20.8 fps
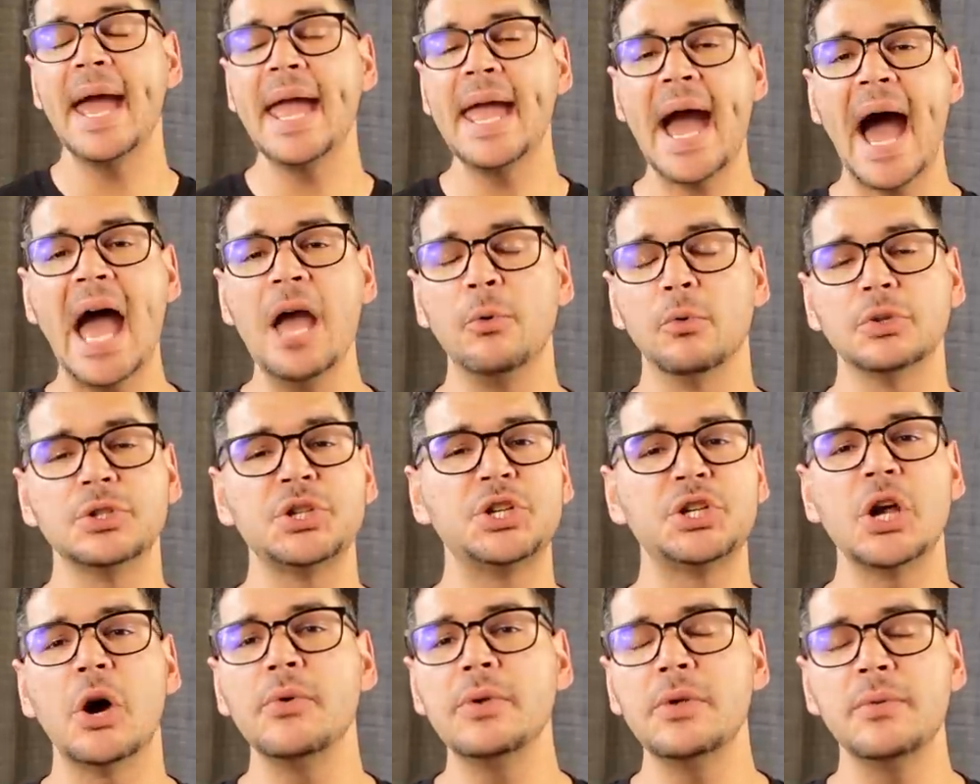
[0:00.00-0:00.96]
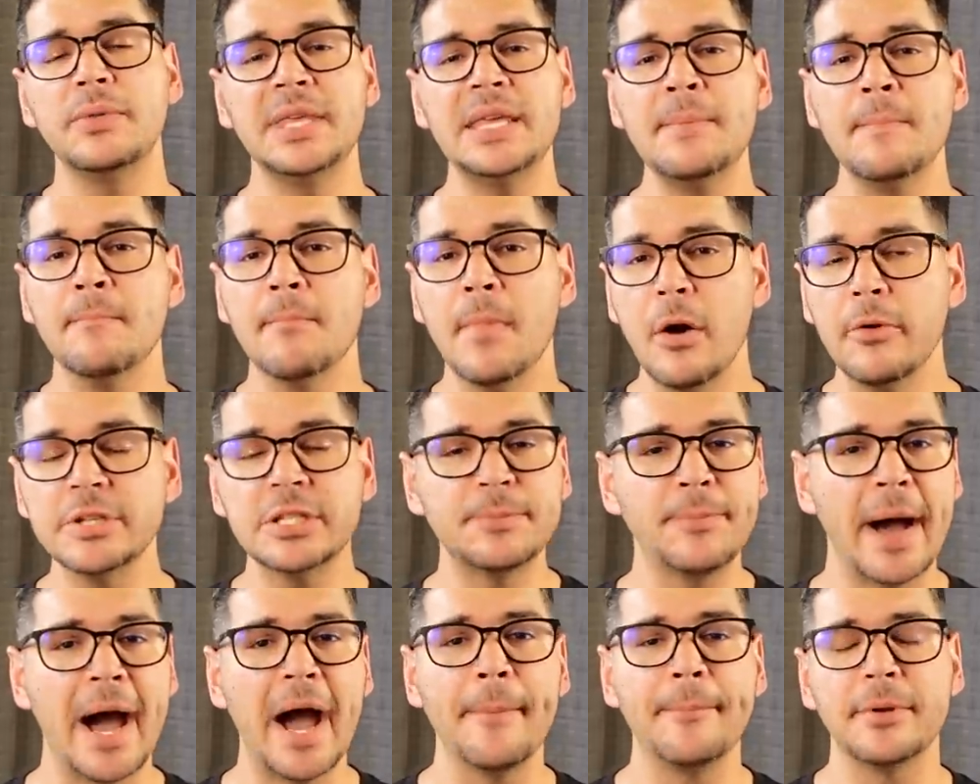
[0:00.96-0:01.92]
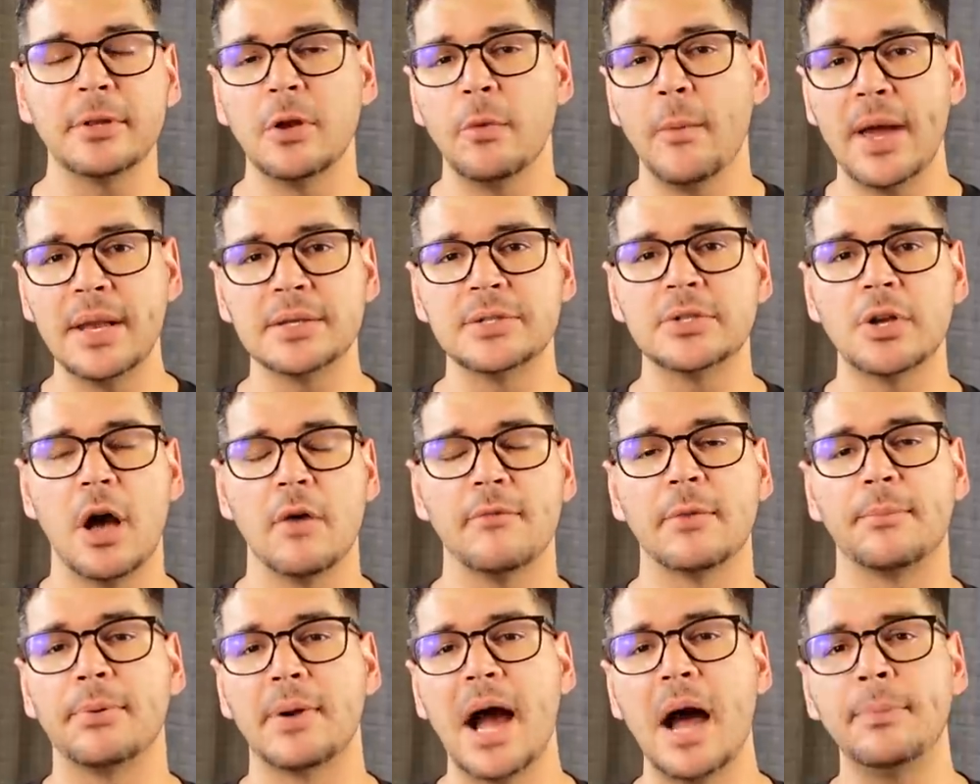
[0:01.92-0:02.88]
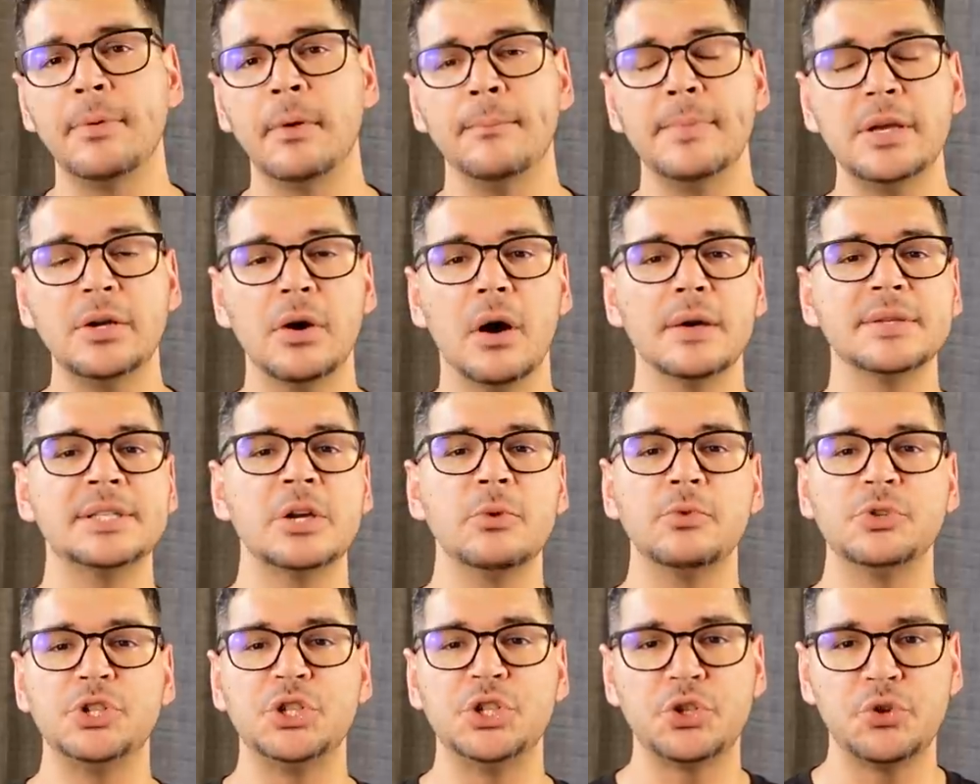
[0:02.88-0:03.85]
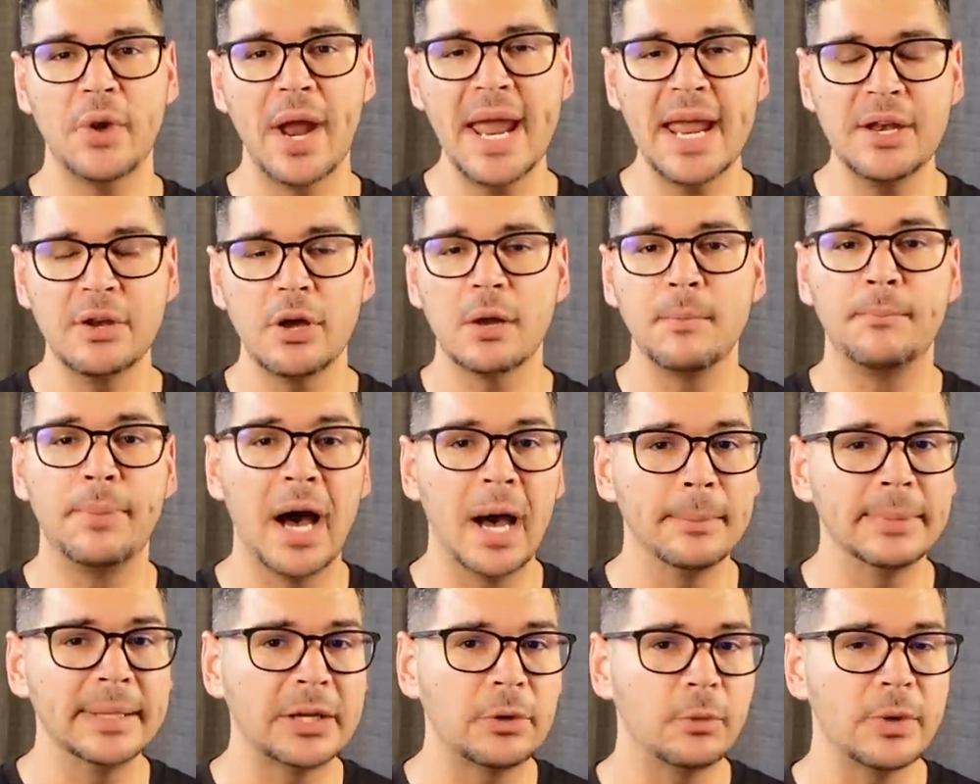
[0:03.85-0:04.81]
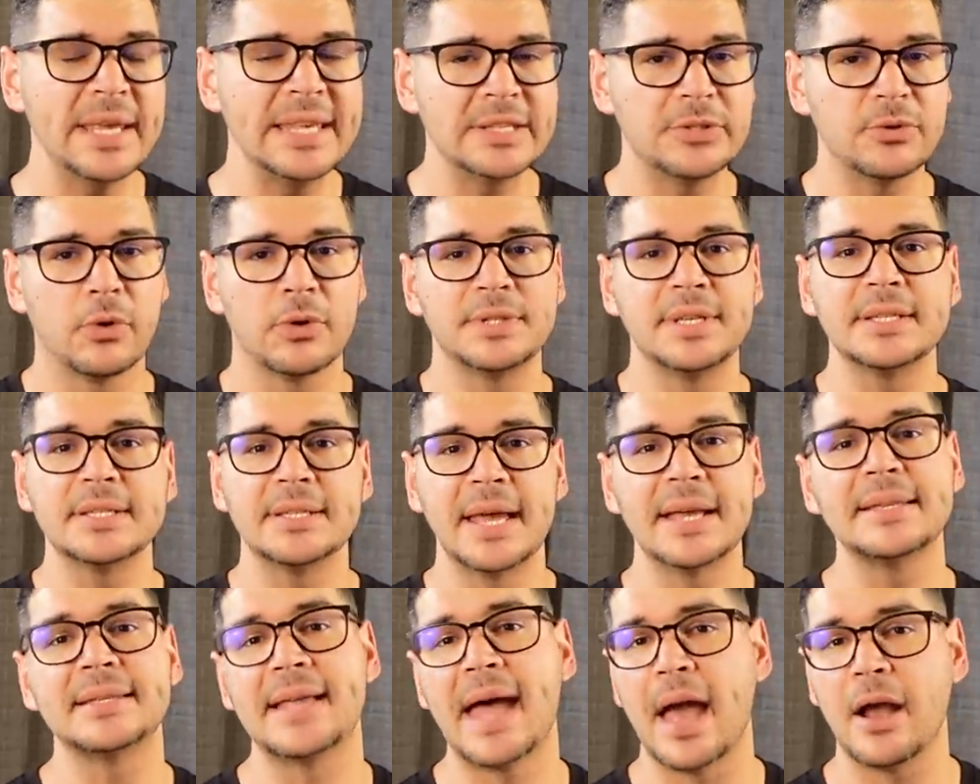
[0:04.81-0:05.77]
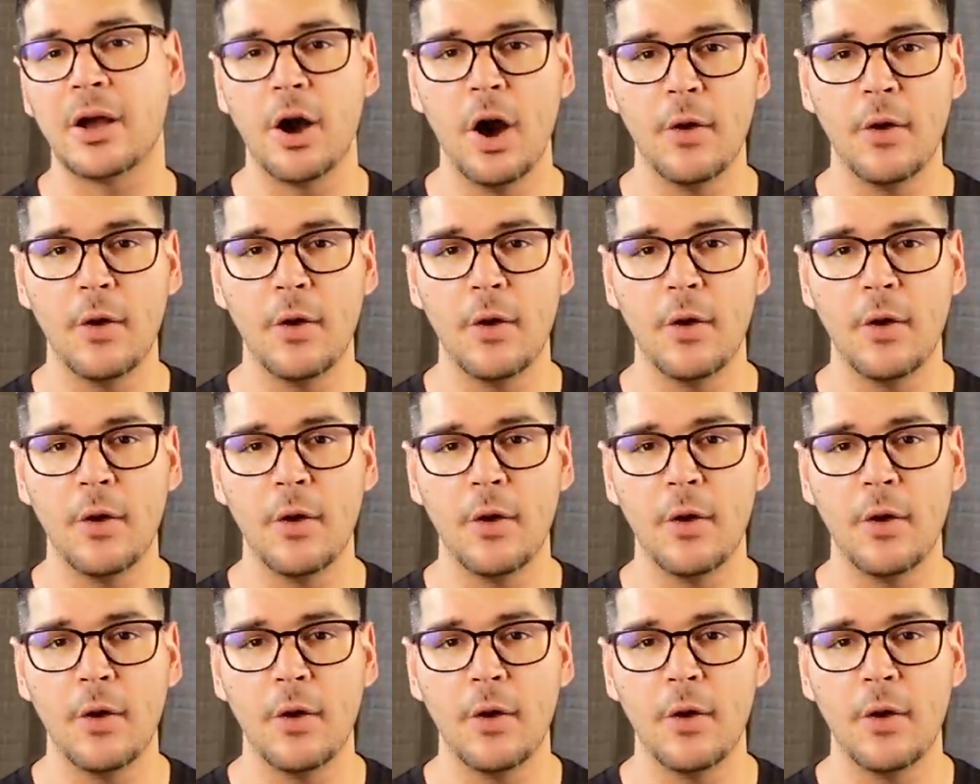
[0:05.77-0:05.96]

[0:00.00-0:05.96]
AI will show you the most popular way to solve a problem because it was trained on public resources like Stack